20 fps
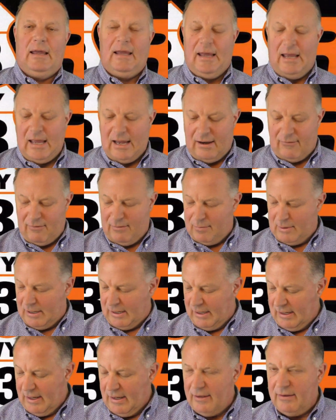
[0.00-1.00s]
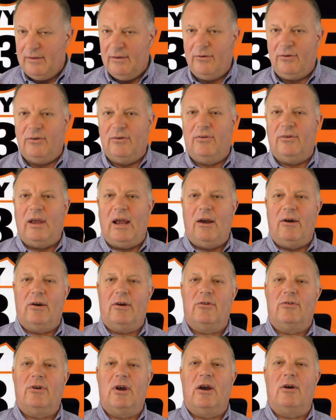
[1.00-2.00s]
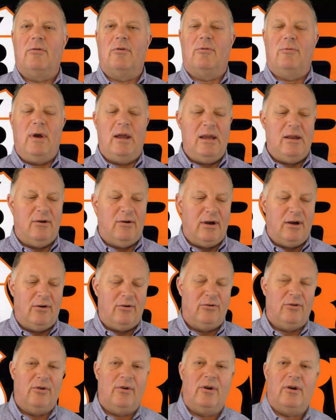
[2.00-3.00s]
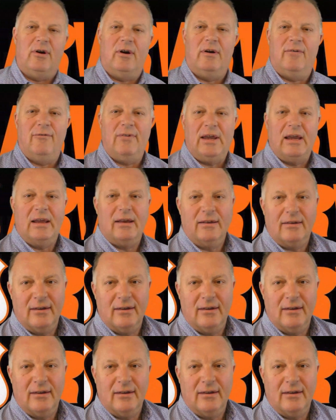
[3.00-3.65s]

Hey everybody, this is Eric Sark with Radio Arizona RV, and